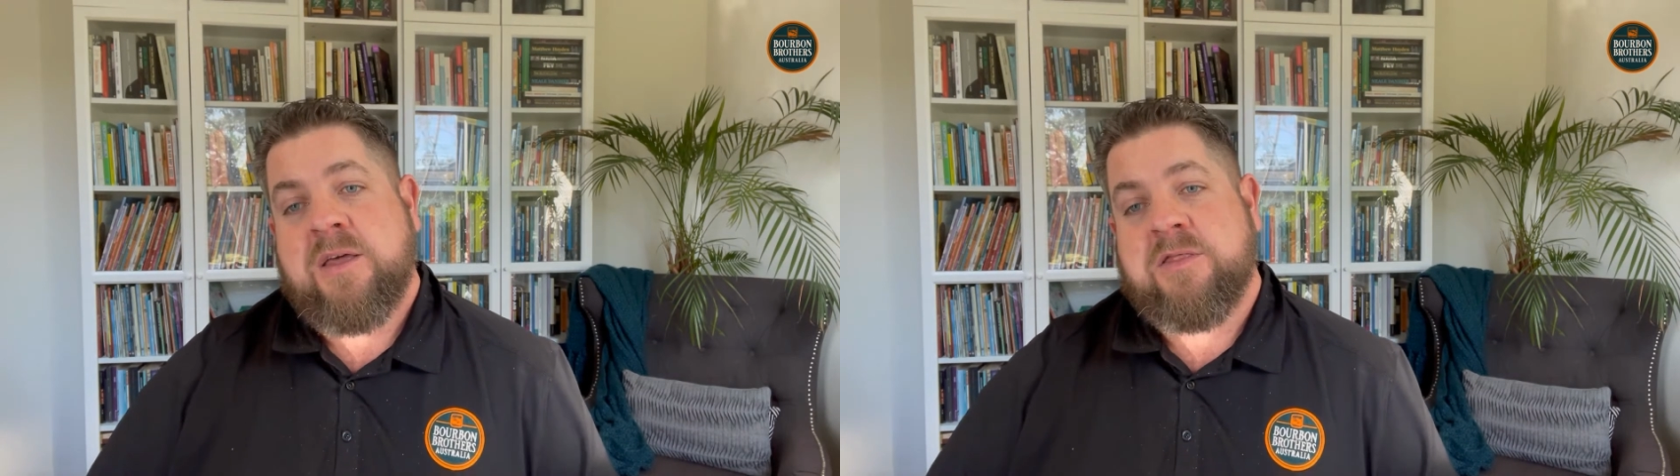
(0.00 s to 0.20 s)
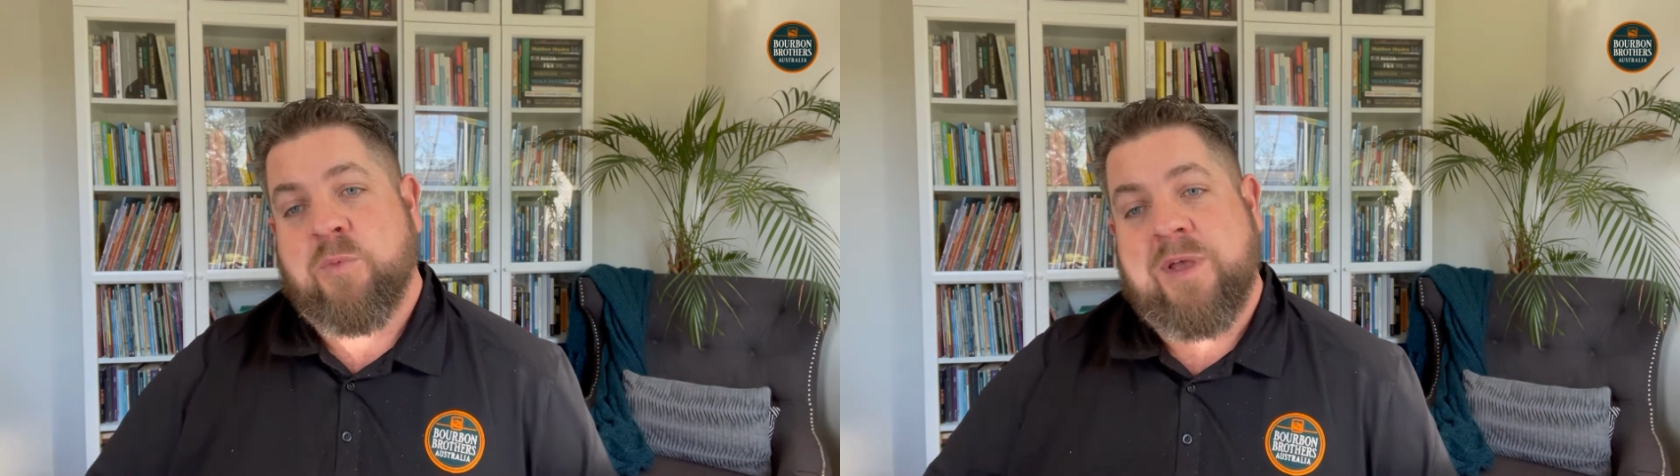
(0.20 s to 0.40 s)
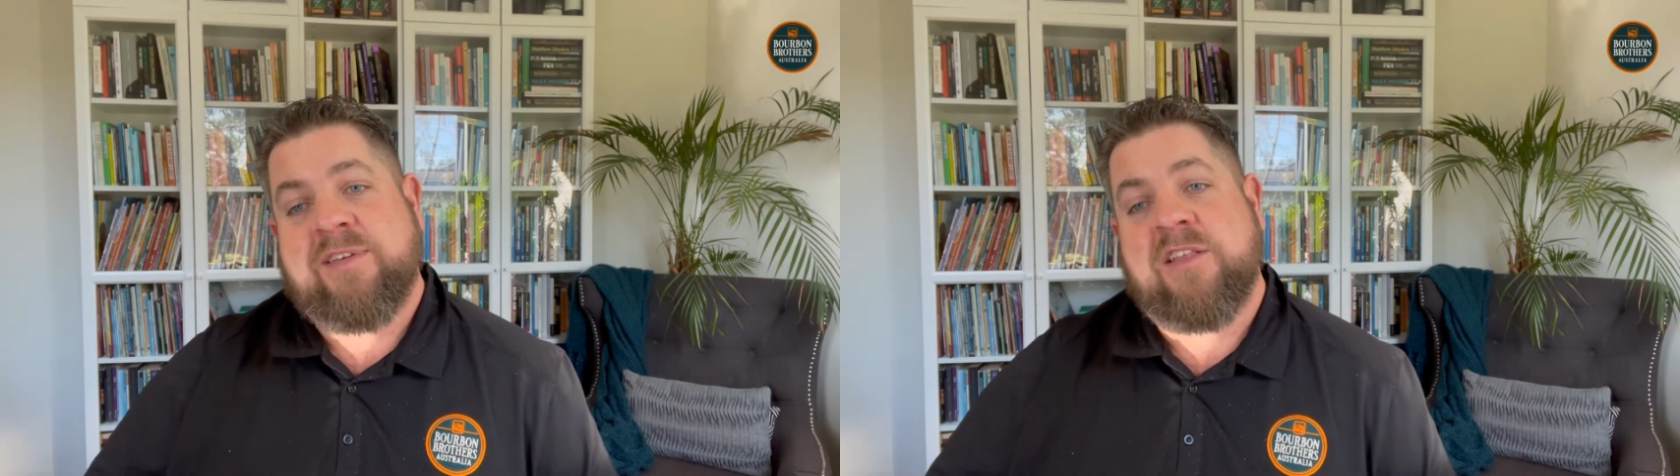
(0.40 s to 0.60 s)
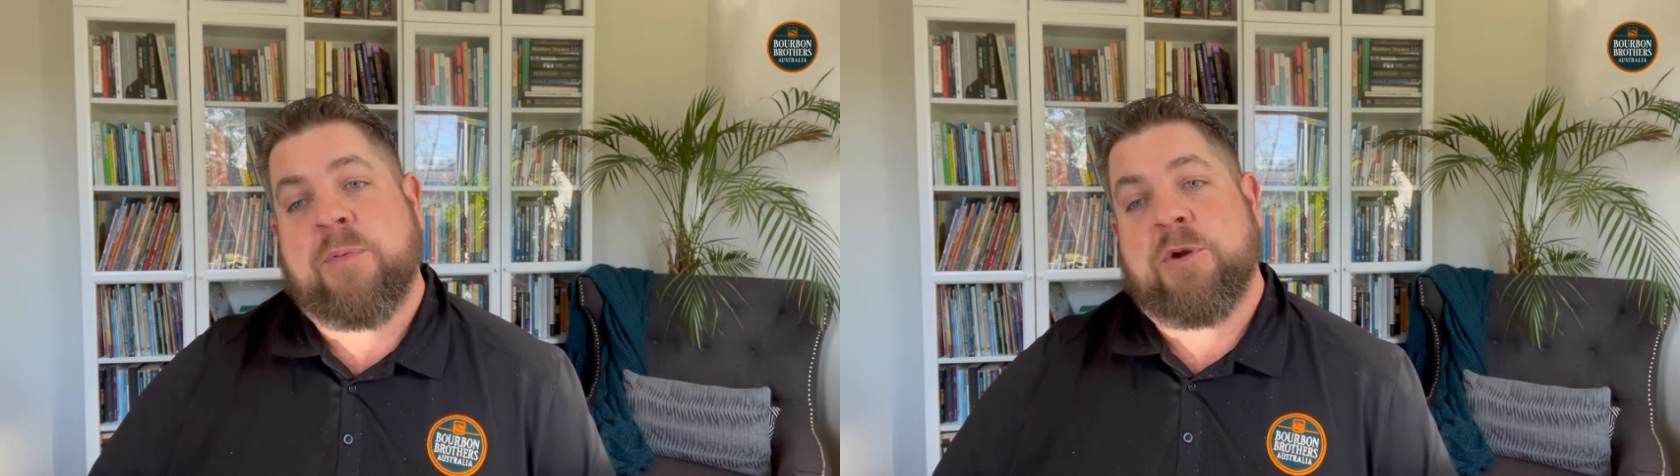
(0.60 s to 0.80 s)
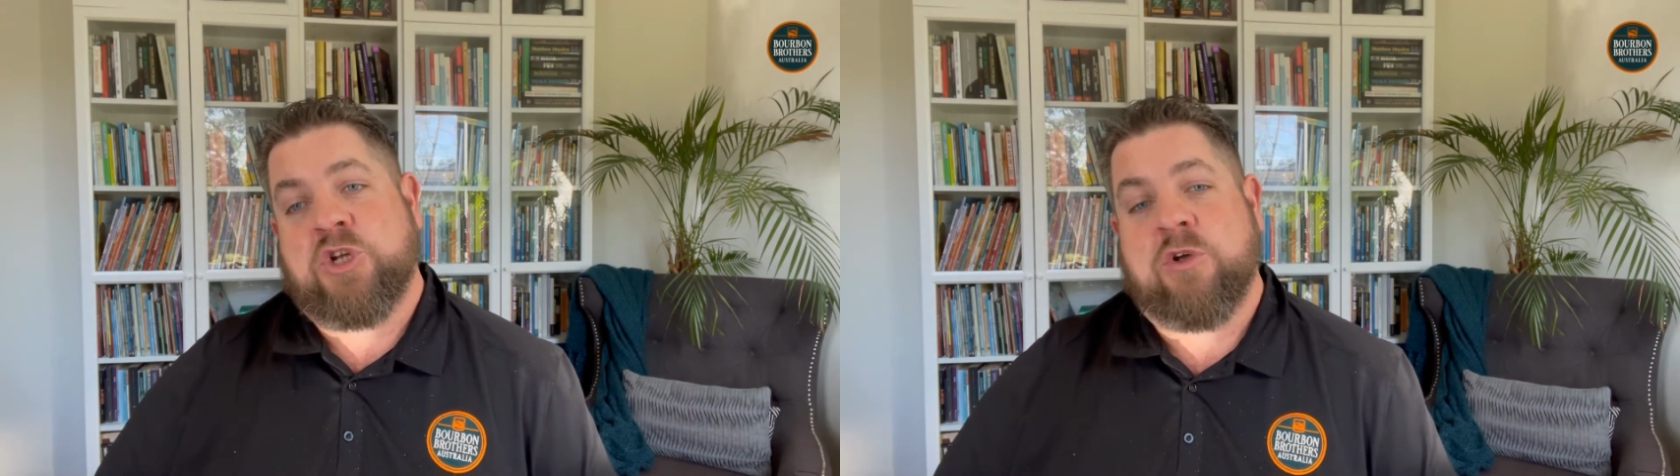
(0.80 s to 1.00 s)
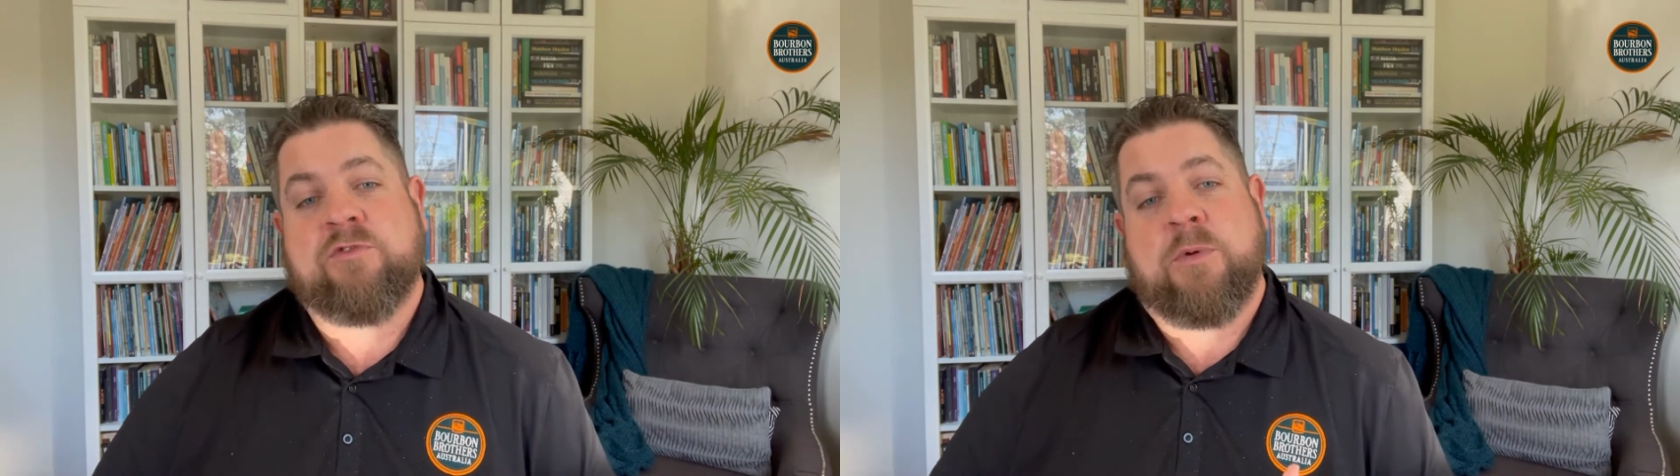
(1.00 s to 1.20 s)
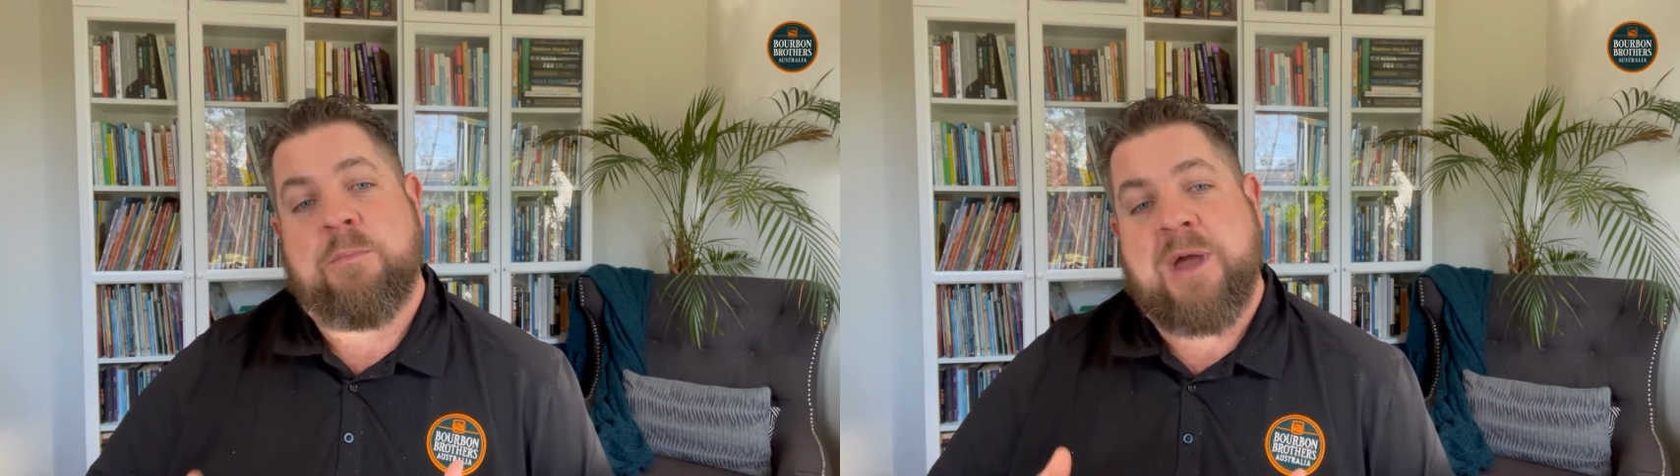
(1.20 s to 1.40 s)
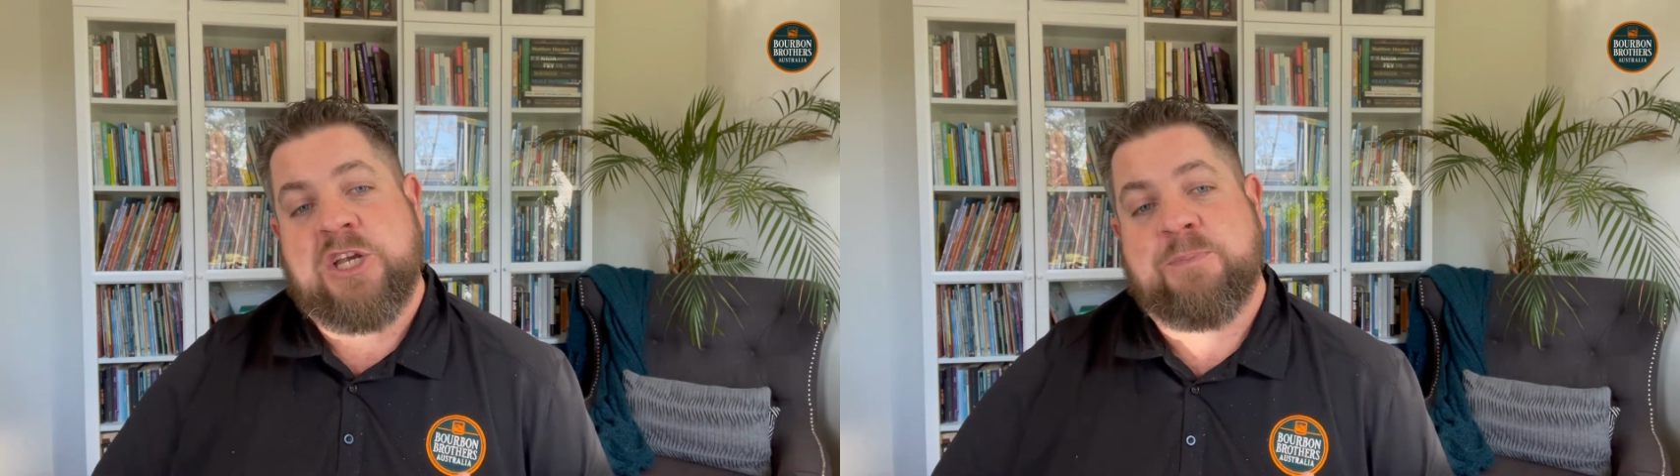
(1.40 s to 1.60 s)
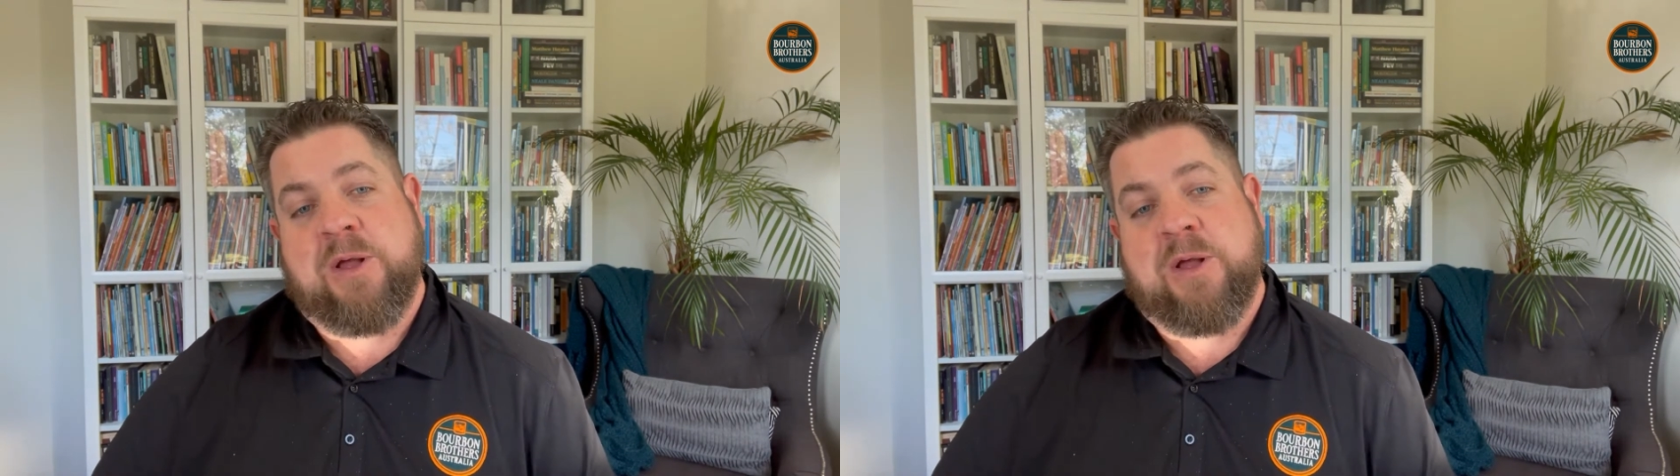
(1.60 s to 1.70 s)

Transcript: The whiskies are produced from a mash